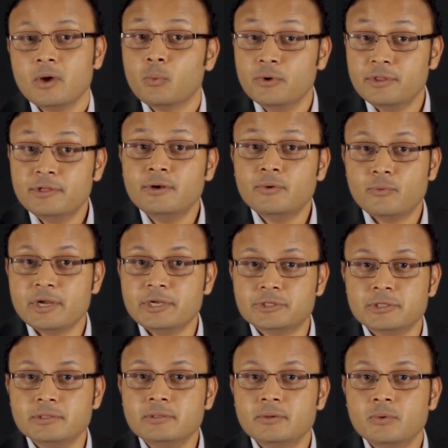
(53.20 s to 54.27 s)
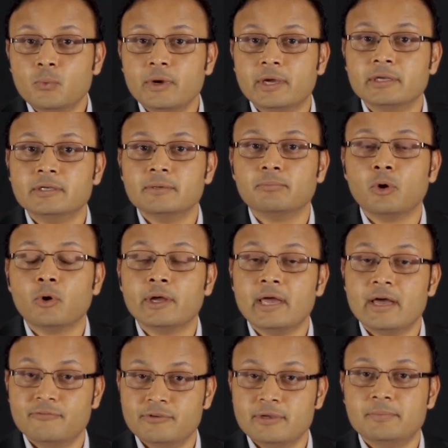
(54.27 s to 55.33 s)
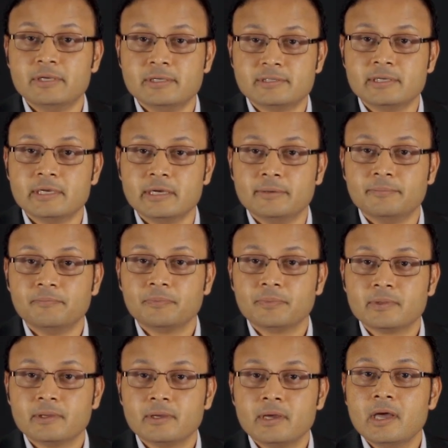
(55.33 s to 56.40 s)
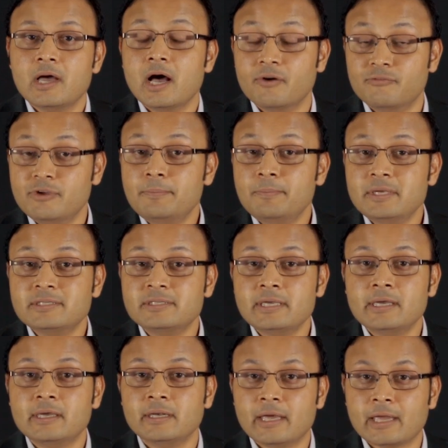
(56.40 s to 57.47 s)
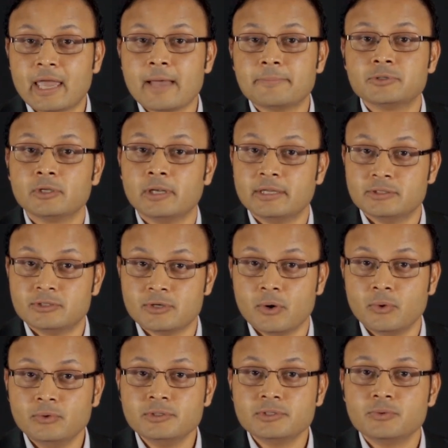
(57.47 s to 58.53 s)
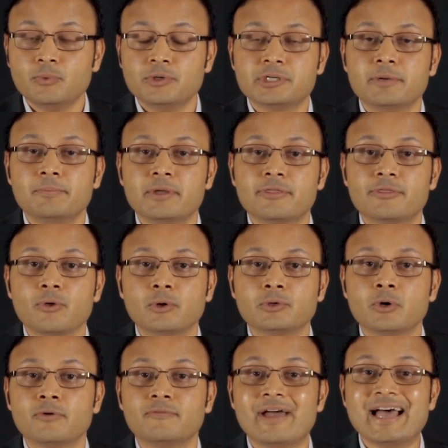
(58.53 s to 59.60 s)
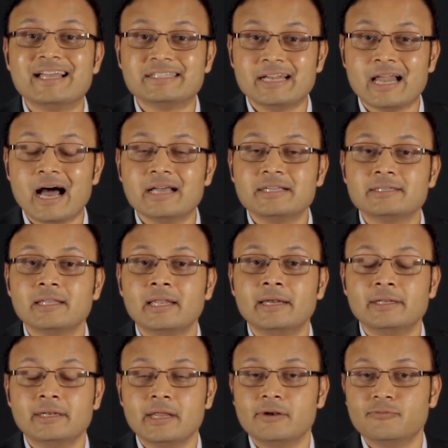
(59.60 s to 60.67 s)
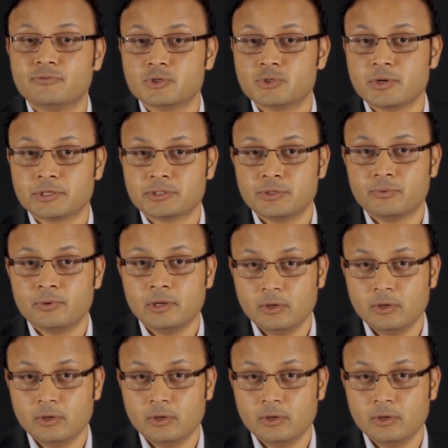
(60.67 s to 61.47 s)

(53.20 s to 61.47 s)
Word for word: Within a region, we can deploy a VPC. A VPC can encapsulate zones, which can be thought of as an isolated infrastructure